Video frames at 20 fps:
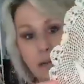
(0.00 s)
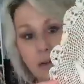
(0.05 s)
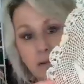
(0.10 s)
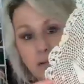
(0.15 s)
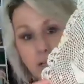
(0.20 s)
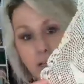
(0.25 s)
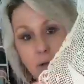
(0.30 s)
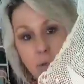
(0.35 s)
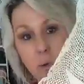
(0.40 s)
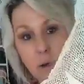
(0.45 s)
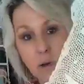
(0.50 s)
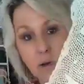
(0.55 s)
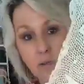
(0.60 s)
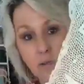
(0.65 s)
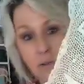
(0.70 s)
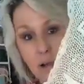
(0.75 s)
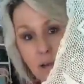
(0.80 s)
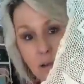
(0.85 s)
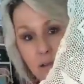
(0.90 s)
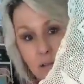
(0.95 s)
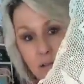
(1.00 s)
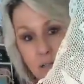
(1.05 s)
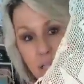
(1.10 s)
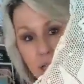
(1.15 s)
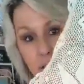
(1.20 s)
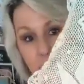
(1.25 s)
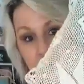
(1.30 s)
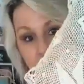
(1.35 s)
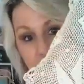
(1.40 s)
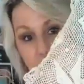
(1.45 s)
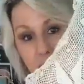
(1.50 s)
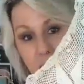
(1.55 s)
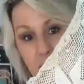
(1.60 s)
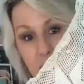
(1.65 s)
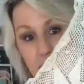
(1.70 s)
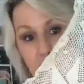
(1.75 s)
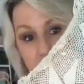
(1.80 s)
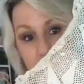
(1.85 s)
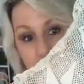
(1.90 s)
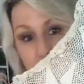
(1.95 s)
you know, you want to follow Southern
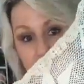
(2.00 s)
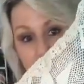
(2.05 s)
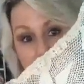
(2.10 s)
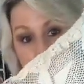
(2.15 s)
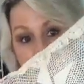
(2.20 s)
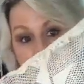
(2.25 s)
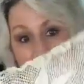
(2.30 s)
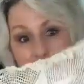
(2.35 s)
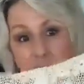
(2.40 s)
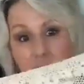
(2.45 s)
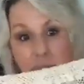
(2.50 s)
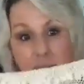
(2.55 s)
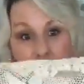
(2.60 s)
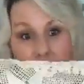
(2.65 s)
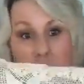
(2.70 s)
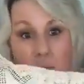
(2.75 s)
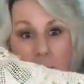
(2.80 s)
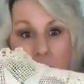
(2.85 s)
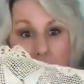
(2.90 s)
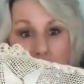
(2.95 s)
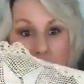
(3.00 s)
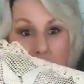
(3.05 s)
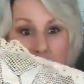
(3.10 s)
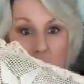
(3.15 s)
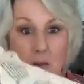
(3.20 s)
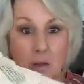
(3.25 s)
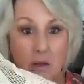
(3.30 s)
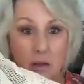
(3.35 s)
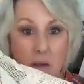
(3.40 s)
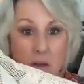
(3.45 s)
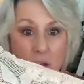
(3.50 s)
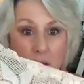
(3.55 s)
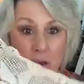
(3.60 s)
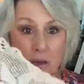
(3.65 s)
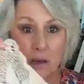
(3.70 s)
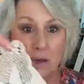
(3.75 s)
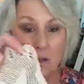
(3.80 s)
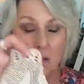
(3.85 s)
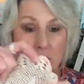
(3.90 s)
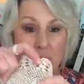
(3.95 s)
Vintage and see what all
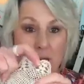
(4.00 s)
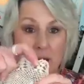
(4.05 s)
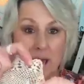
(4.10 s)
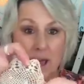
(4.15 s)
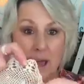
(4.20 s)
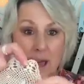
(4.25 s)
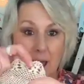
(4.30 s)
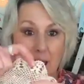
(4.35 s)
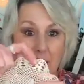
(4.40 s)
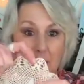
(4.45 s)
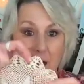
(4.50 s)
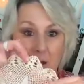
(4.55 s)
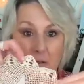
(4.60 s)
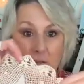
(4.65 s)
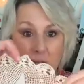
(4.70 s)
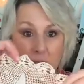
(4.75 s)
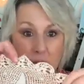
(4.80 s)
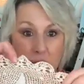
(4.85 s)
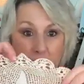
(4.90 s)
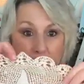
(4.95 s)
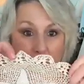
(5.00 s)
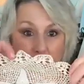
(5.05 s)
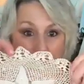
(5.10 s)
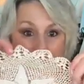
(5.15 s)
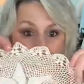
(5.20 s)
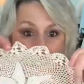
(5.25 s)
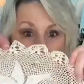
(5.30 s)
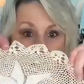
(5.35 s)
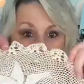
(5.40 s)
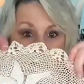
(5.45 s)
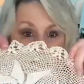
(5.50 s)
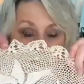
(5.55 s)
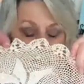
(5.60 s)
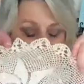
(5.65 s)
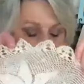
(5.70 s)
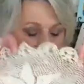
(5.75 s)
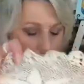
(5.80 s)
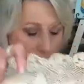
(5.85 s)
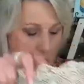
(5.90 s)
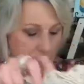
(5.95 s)
they have.
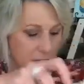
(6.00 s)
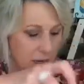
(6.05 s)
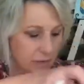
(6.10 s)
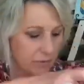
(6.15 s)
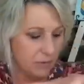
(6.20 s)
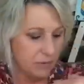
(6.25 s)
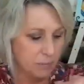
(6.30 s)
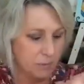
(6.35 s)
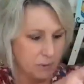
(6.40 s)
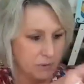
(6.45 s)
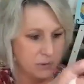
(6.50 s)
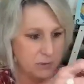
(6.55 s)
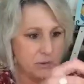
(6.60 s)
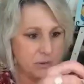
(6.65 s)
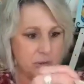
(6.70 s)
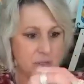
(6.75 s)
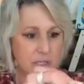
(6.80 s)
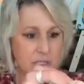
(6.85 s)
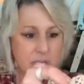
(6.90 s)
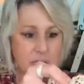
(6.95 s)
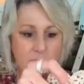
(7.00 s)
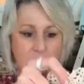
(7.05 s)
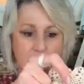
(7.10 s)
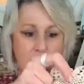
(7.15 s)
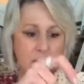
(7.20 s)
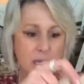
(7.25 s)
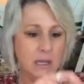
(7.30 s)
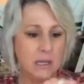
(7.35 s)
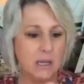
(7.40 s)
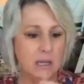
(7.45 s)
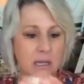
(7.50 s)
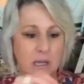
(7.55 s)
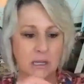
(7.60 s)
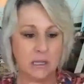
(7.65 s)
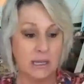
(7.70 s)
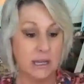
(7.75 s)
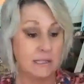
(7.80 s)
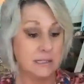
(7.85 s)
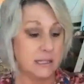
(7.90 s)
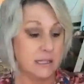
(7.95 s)
One of the booths,
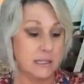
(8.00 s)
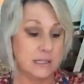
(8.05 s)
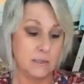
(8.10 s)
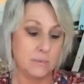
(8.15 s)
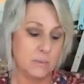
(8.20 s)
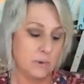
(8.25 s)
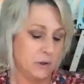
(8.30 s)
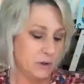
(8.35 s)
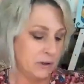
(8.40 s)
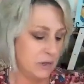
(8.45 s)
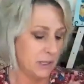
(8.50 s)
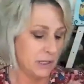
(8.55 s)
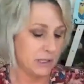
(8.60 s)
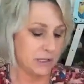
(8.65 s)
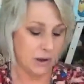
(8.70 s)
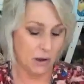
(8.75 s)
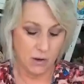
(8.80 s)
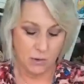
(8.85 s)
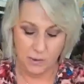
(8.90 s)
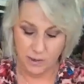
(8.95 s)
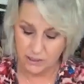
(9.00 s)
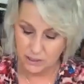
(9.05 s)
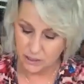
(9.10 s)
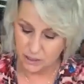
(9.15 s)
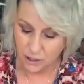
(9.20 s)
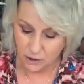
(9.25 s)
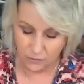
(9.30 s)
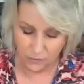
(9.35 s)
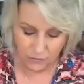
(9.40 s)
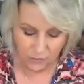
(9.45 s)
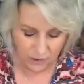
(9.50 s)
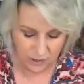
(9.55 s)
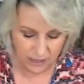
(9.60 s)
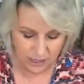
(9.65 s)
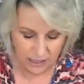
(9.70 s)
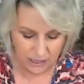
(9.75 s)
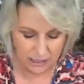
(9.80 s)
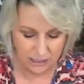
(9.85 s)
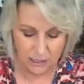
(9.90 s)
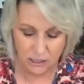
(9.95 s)
Leslie's booth, is always so
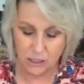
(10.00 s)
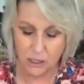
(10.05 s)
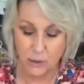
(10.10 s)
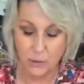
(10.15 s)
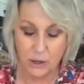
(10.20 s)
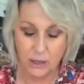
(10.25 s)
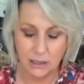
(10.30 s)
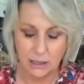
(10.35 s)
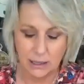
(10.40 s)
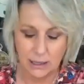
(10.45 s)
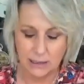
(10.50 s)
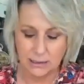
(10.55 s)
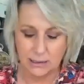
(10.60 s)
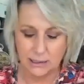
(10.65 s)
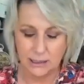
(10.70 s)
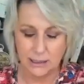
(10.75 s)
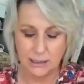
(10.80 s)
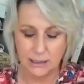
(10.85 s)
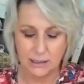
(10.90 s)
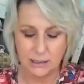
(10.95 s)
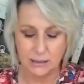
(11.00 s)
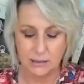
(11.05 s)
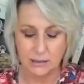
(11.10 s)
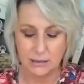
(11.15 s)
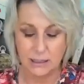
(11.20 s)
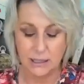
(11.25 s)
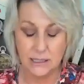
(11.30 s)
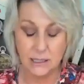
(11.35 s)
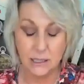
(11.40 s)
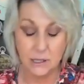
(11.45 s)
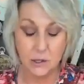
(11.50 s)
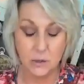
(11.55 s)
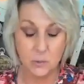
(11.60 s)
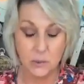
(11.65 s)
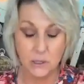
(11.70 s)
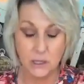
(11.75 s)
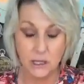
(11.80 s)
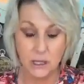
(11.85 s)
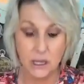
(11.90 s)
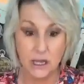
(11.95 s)
fun and so eclectic. Lisa, you
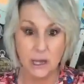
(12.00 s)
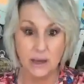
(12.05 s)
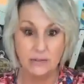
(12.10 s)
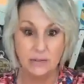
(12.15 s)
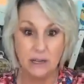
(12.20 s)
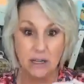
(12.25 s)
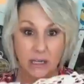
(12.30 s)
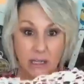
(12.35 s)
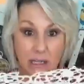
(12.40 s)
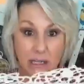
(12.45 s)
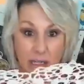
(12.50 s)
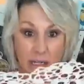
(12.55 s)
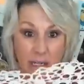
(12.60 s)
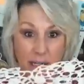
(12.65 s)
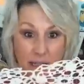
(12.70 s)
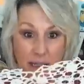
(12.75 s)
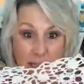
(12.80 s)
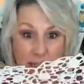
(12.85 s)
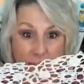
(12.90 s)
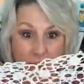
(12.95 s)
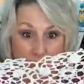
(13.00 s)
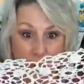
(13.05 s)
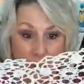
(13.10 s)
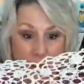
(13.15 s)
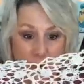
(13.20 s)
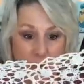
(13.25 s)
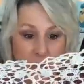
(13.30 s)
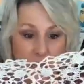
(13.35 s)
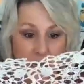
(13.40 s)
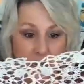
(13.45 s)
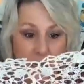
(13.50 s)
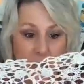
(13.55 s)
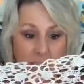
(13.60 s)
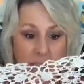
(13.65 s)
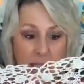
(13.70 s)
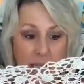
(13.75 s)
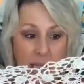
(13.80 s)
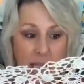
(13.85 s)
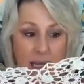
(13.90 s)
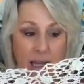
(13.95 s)
would love it. Look how pretty that
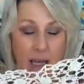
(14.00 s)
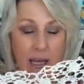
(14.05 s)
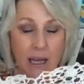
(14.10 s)
is.